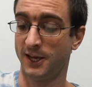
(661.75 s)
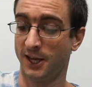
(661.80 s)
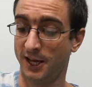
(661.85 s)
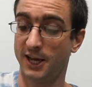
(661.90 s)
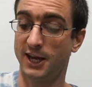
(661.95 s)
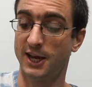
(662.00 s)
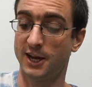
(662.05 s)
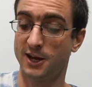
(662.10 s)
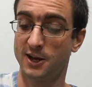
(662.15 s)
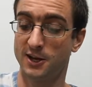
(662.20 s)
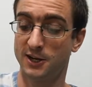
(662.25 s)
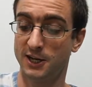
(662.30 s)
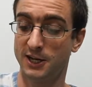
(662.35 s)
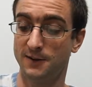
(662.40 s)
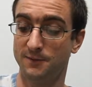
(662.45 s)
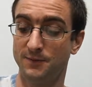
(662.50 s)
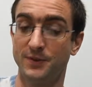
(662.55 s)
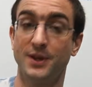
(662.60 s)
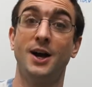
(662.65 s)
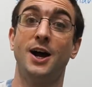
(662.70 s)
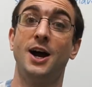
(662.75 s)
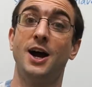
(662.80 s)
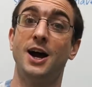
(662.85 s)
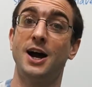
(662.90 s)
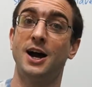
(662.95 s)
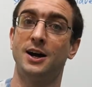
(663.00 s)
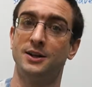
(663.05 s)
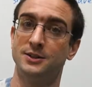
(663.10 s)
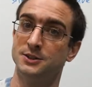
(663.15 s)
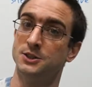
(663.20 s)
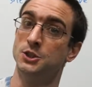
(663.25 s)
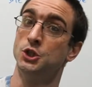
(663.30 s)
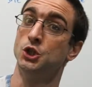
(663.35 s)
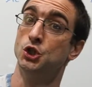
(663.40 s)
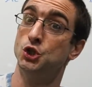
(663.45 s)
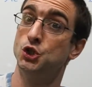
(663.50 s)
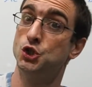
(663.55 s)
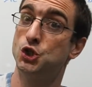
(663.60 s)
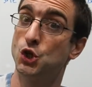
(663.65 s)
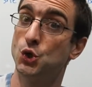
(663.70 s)
Hey, Arnie?
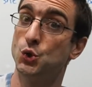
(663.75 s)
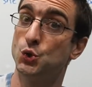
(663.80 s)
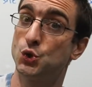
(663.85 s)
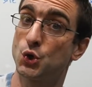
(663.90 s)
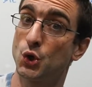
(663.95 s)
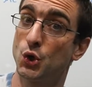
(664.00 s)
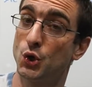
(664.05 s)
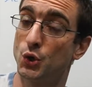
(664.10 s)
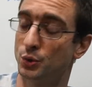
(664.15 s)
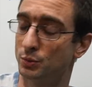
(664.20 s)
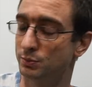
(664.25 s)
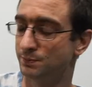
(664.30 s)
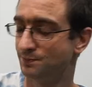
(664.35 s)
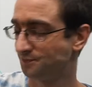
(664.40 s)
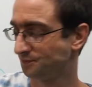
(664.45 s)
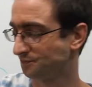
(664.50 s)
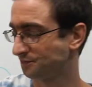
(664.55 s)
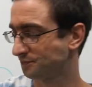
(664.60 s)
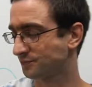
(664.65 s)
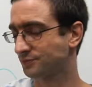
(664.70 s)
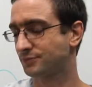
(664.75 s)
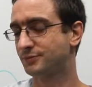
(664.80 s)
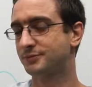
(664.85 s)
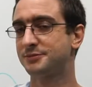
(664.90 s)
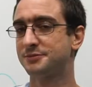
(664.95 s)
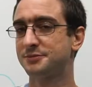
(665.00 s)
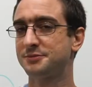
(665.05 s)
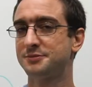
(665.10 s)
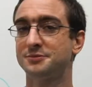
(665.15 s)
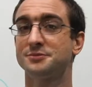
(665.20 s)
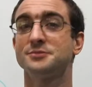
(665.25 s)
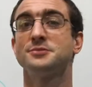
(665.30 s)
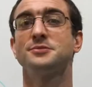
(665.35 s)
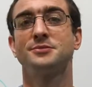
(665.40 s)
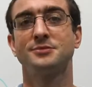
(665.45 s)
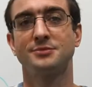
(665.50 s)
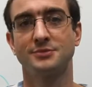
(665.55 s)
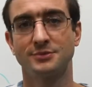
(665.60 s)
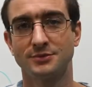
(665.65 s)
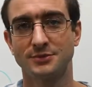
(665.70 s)
Ha! Too true.
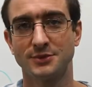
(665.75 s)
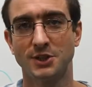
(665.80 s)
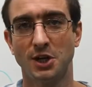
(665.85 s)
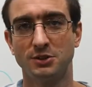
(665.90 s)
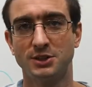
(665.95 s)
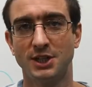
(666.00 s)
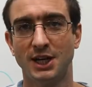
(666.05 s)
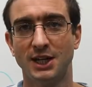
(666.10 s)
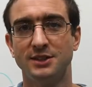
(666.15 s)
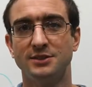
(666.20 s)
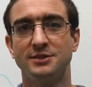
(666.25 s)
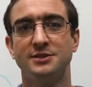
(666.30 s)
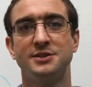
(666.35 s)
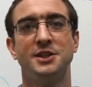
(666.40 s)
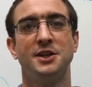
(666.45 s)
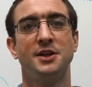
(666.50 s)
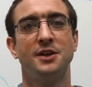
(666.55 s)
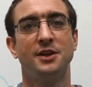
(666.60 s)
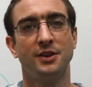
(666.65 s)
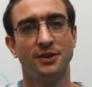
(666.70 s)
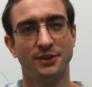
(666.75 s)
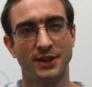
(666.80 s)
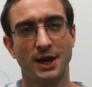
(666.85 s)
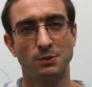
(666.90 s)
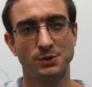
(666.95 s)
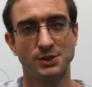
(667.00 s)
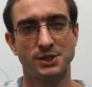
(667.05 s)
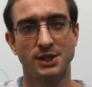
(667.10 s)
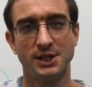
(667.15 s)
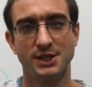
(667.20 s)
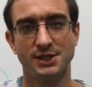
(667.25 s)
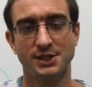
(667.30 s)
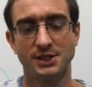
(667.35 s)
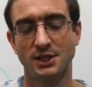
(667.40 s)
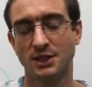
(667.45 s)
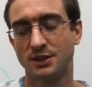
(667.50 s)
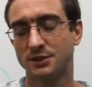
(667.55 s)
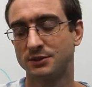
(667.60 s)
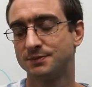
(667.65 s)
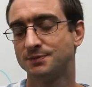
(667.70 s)
Okay, that was the
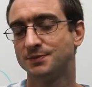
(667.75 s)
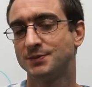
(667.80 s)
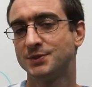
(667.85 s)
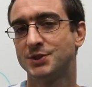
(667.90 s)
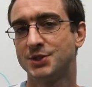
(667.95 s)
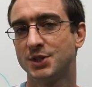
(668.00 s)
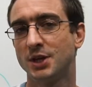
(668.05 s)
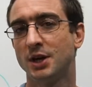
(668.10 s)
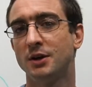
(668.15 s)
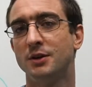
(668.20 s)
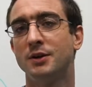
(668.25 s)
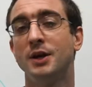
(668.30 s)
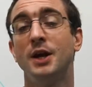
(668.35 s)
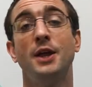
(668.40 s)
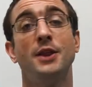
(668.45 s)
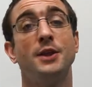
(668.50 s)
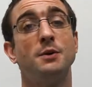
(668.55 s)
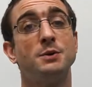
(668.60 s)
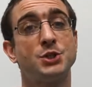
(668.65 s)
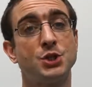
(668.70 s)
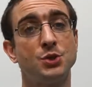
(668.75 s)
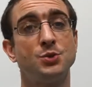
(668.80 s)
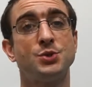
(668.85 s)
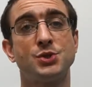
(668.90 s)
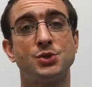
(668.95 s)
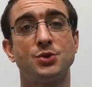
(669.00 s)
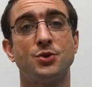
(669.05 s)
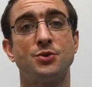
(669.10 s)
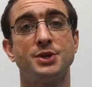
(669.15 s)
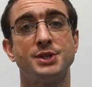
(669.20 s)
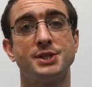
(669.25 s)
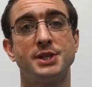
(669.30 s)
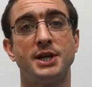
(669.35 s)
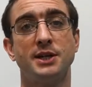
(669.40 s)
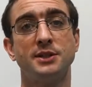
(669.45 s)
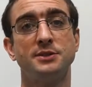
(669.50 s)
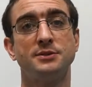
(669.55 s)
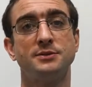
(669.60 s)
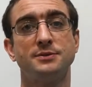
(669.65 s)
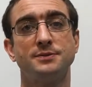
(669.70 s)
listening. So, there were two stories
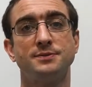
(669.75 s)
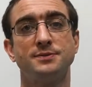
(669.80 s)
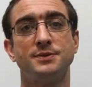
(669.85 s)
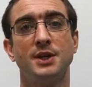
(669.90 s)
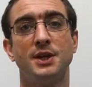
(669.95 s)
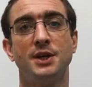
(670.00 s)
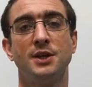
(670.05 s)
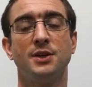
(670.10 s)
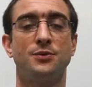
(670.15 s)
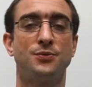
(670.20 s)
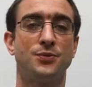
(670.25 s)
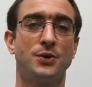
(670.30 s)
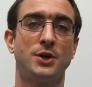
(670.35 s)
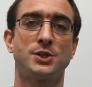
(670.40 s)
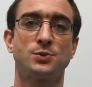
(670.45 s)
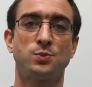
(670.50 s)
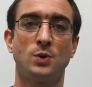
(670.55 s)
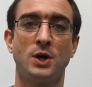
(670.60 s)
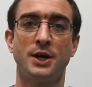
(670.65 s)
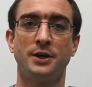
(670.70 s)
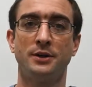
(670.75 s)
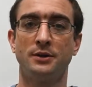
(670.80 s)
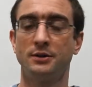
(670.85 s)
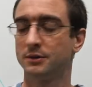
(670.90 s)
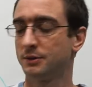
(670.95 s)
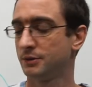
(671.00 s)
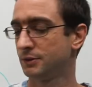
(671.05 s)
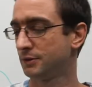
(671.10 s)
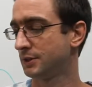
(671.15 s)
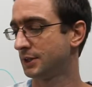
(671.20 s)
there. First one